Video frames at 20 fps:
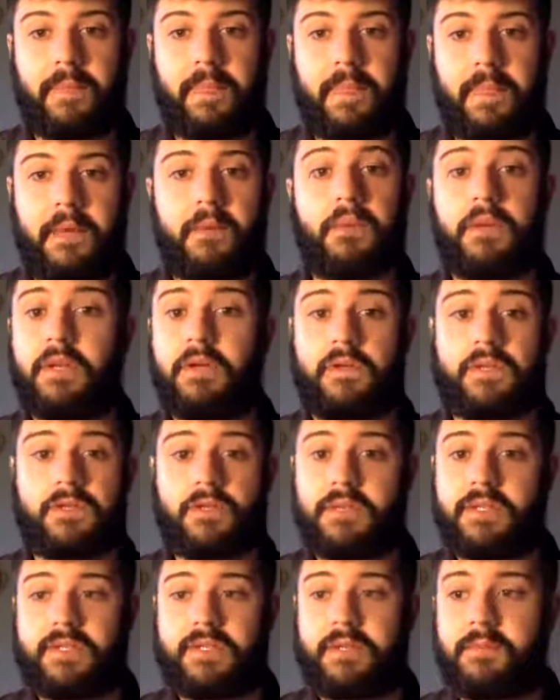He will give us
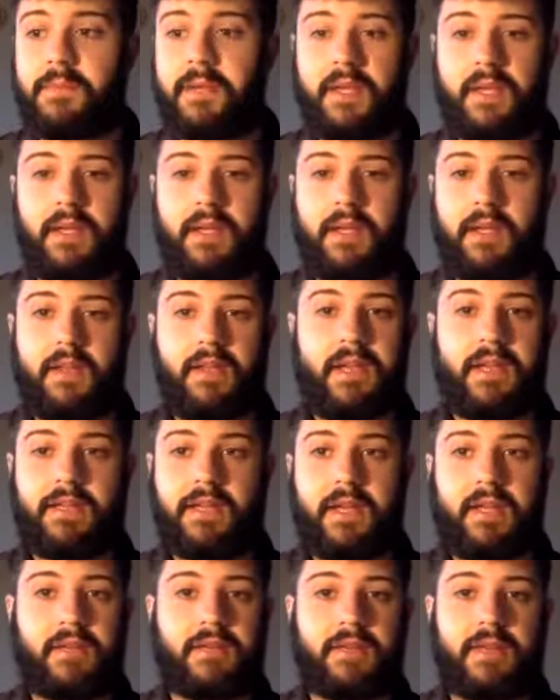wisdom.
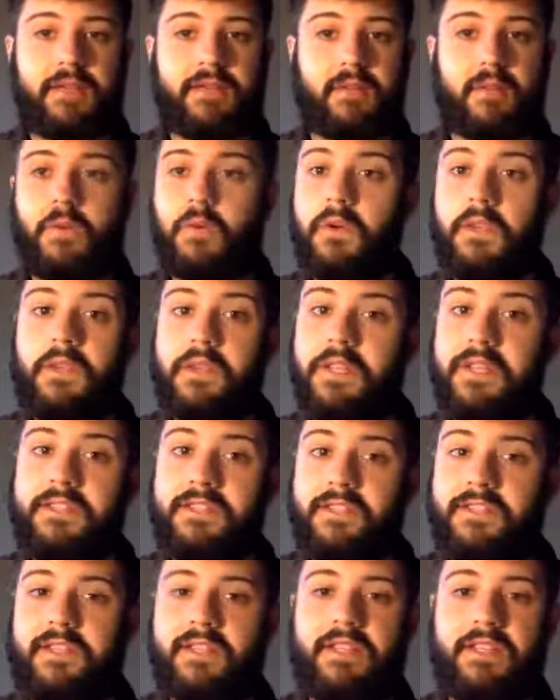That's a really
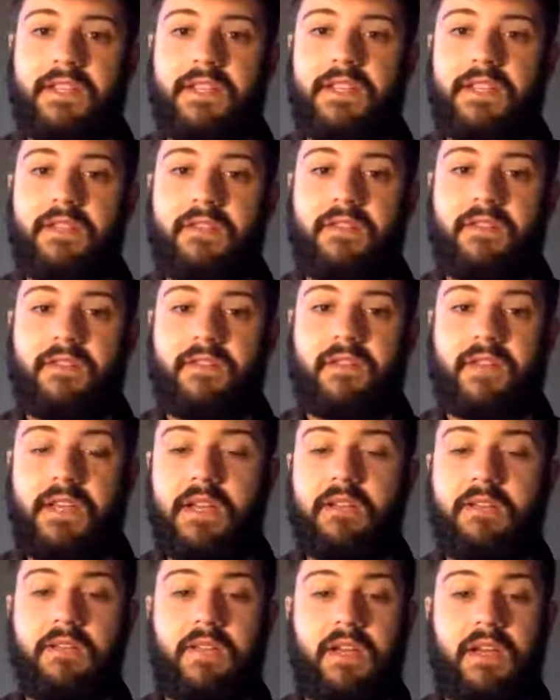easy thing to
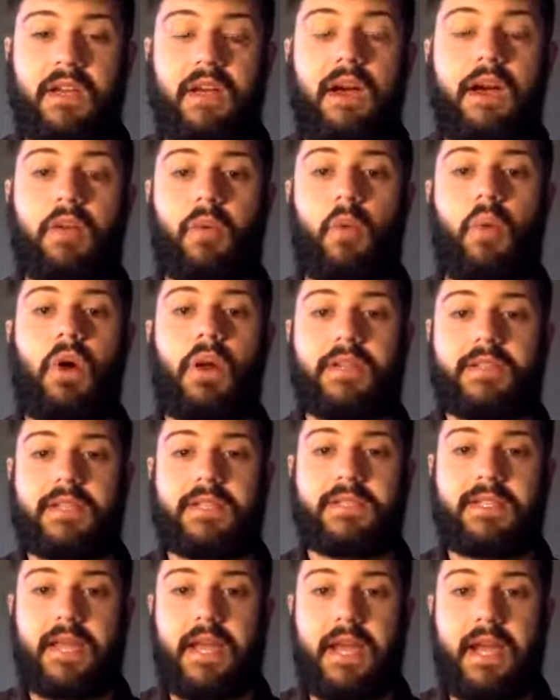give that God wants
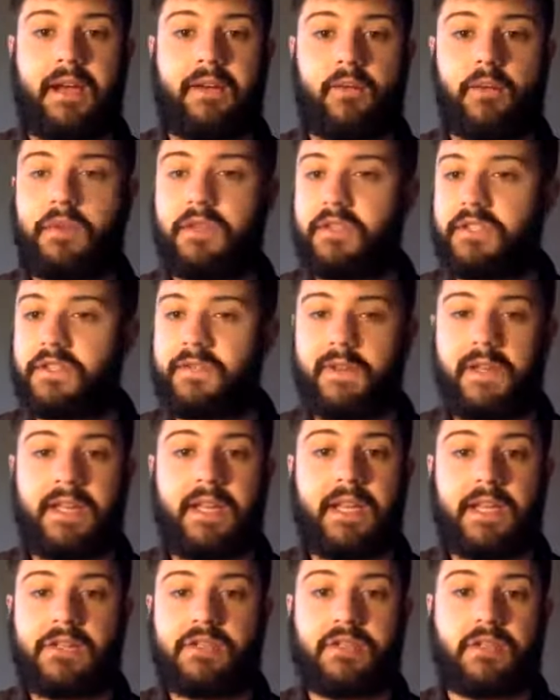us to have, whether it's
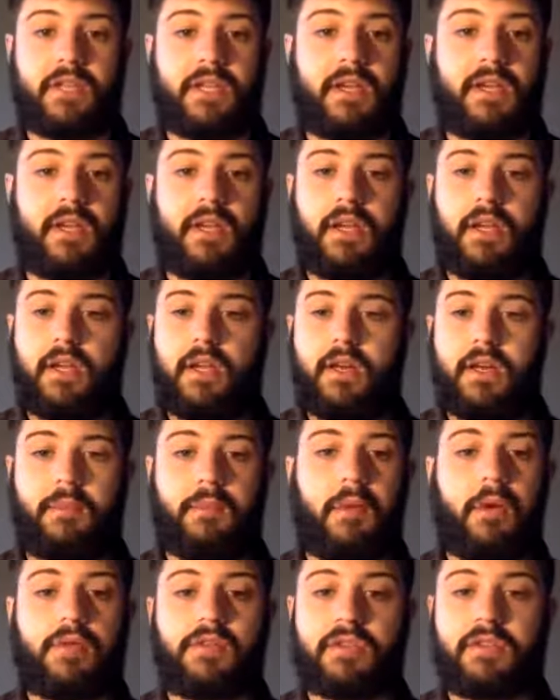financially,
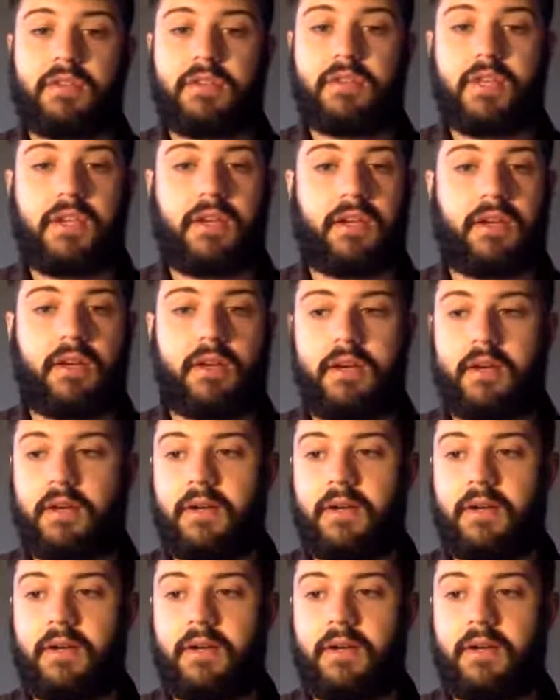emotionally,